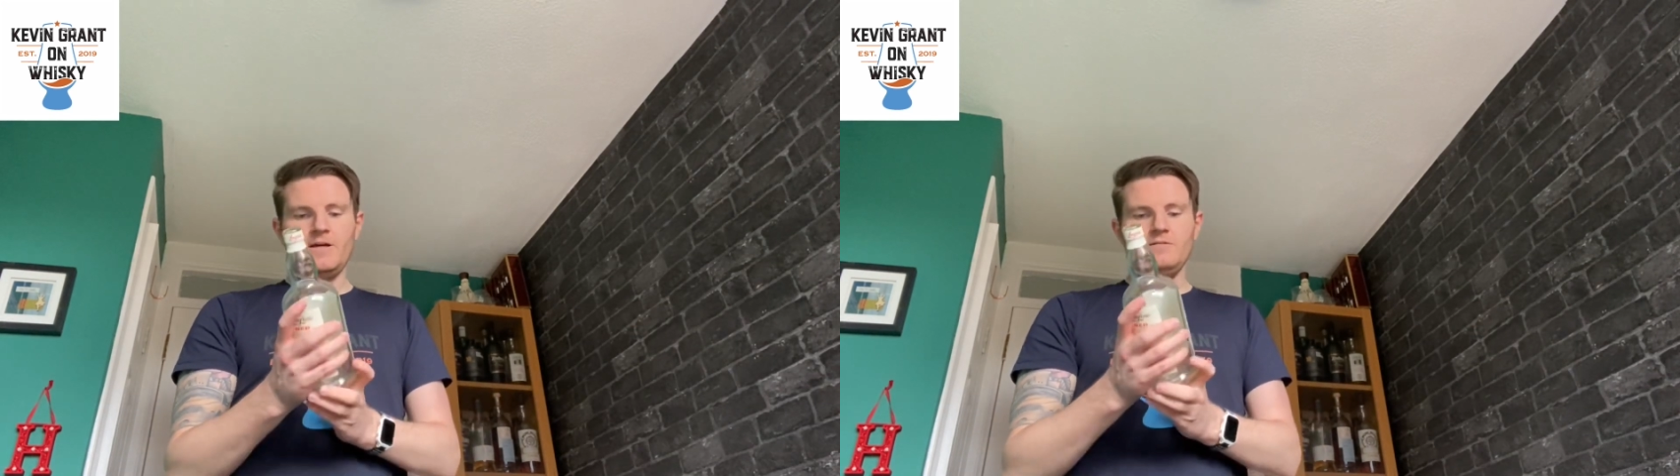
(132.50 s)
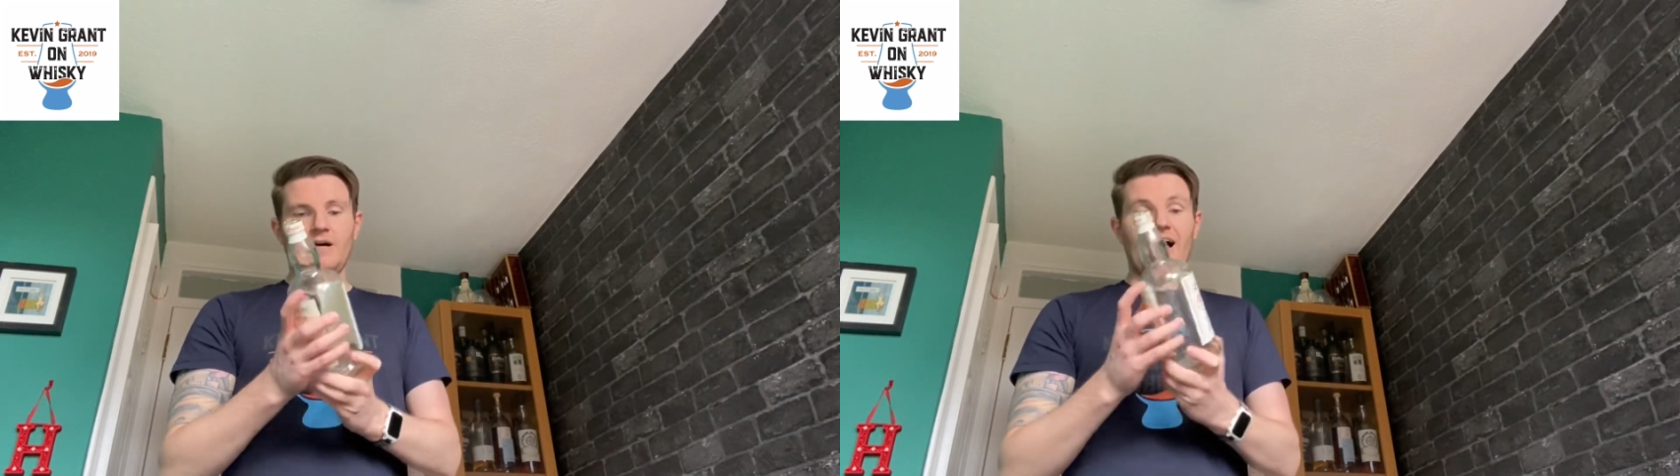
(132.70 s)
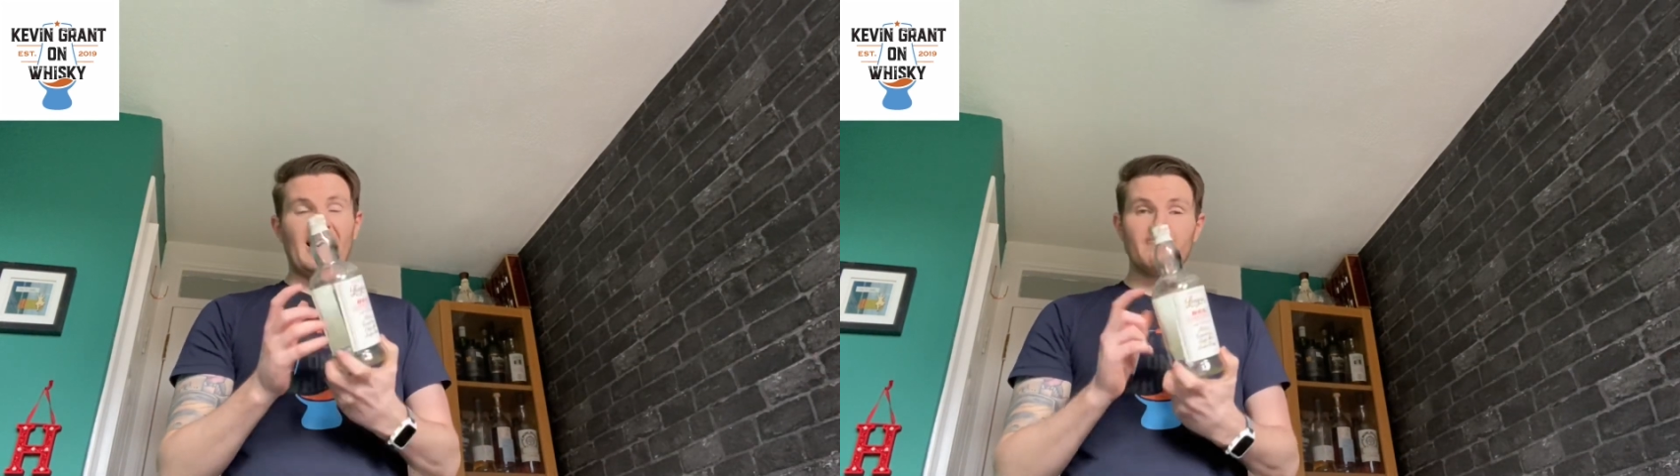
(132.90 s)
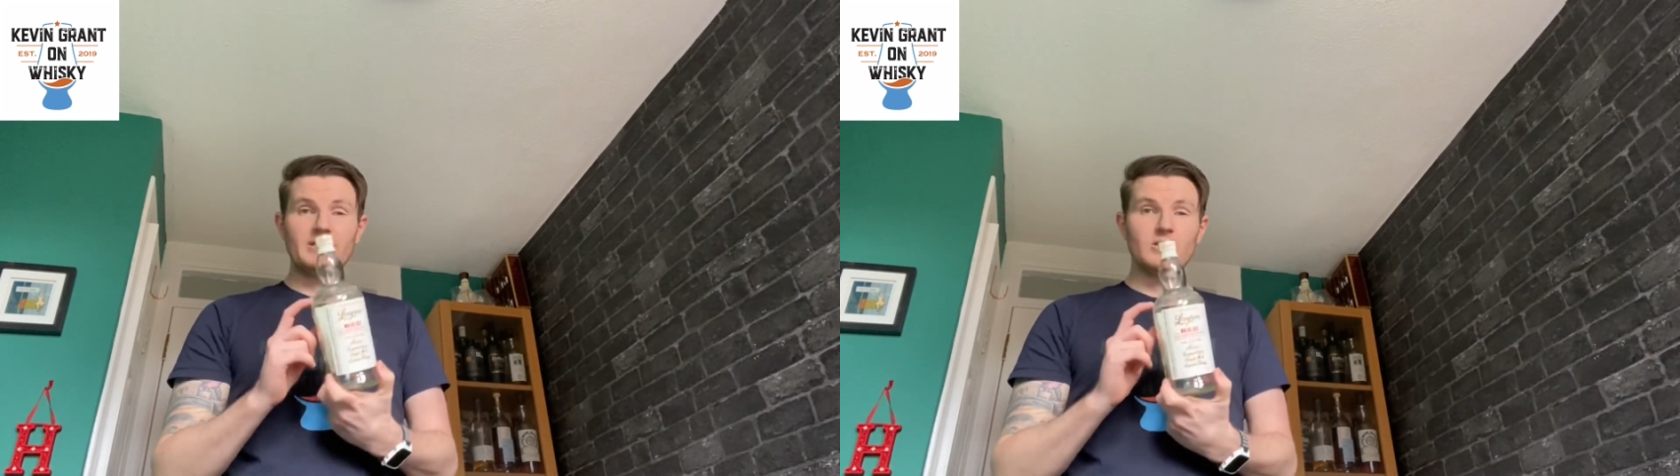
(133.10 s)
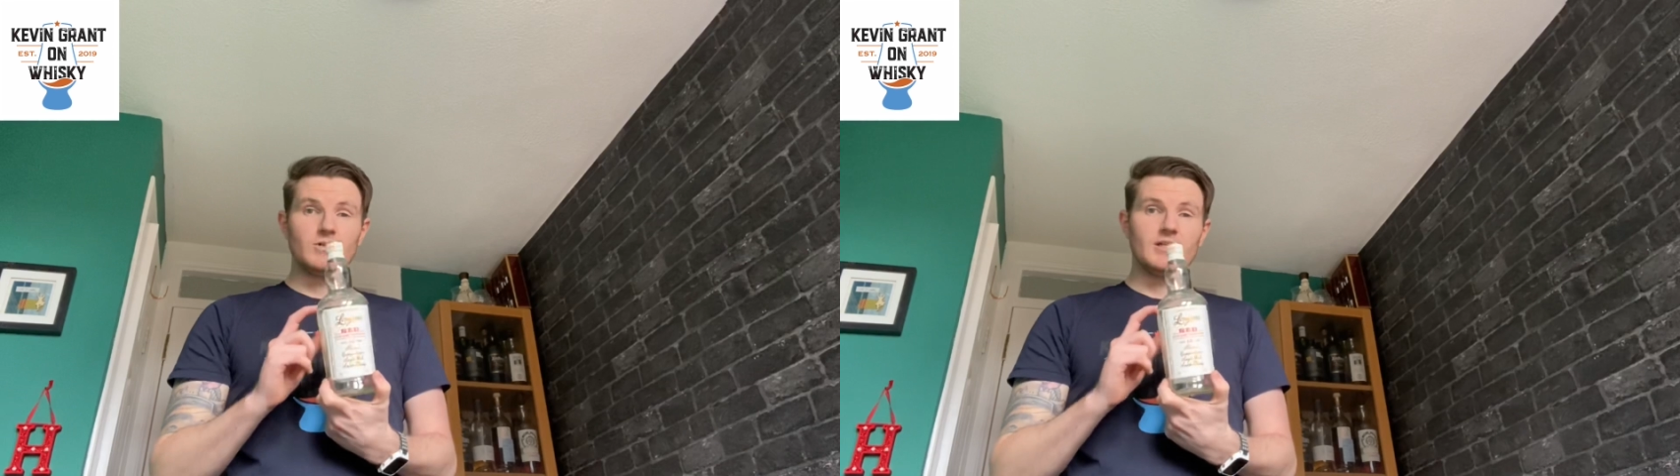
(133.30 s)
I have
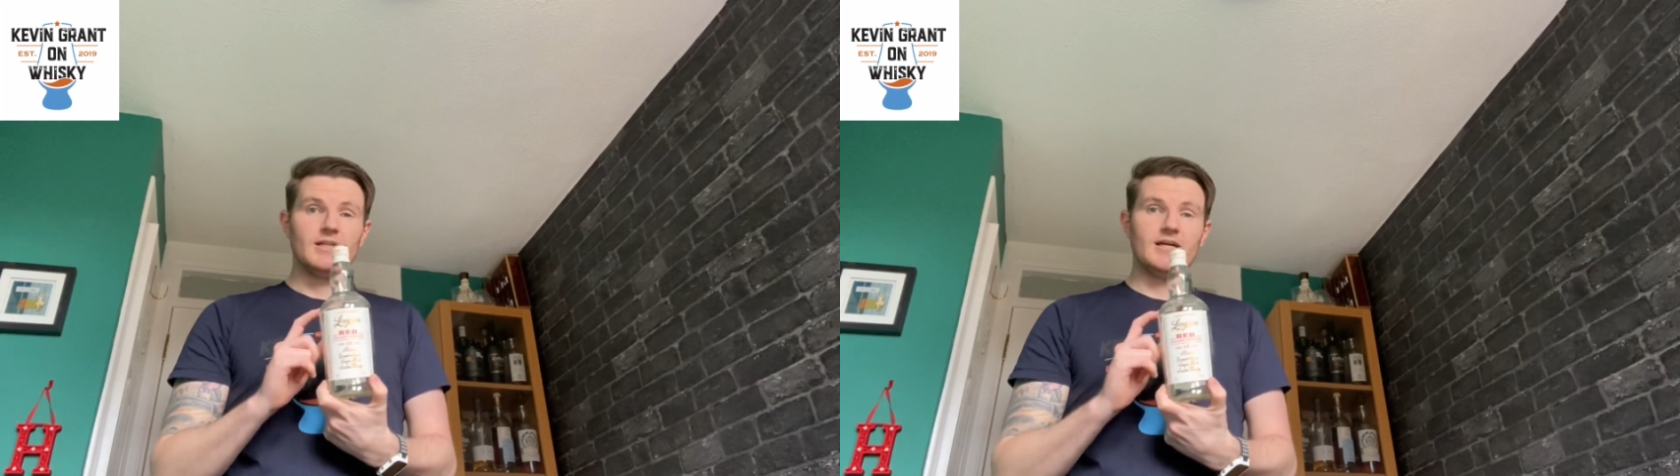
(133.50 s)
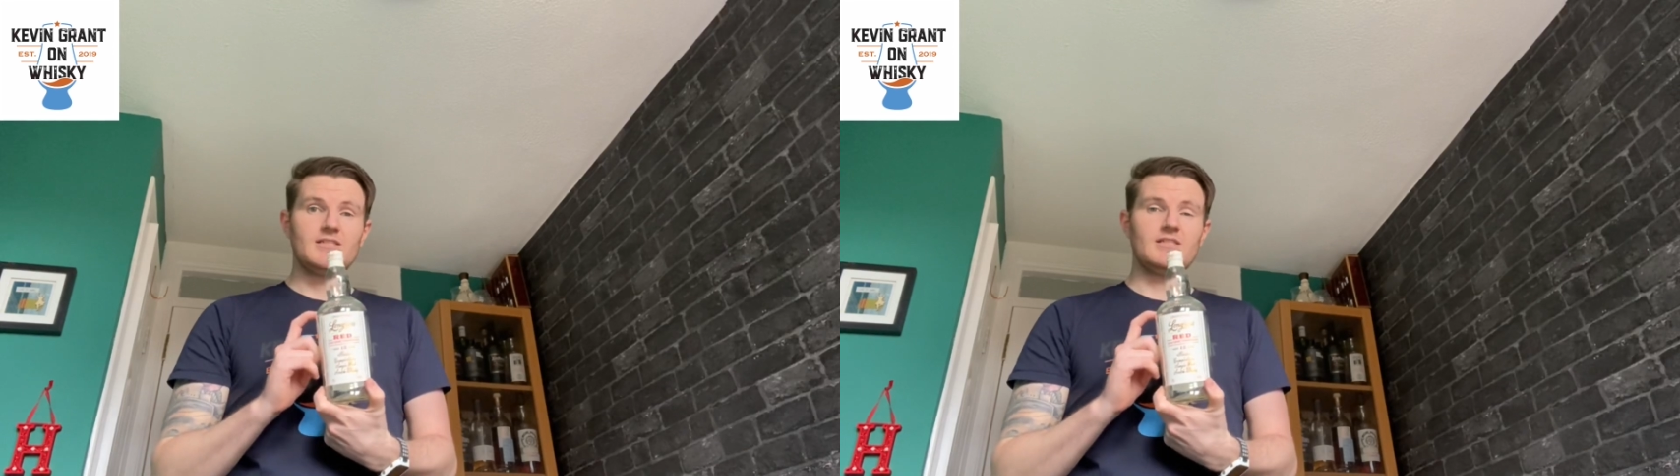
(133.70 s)
been looking at this